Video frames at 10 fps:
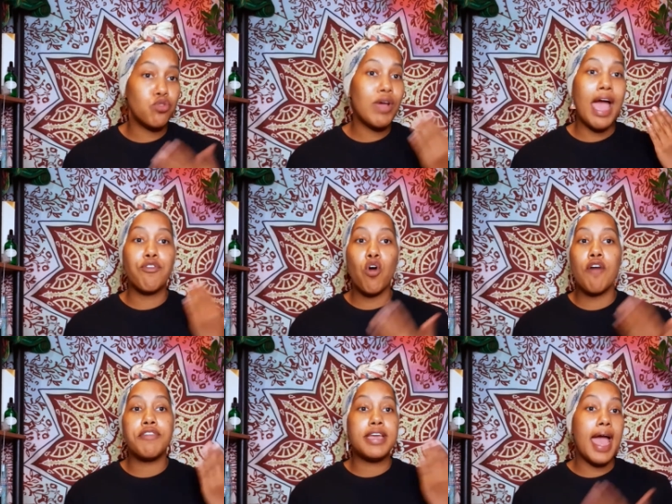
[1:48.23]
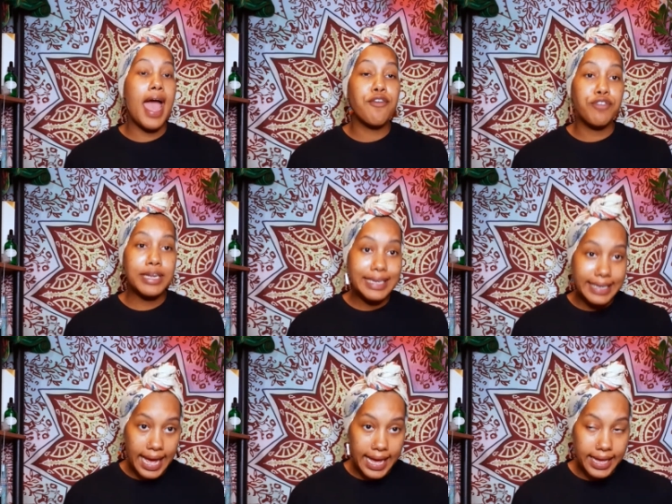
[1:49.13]
you have coffee every
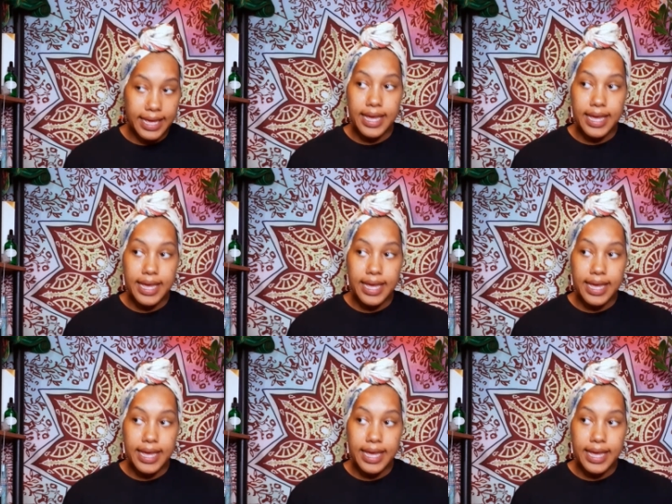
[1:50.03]
day.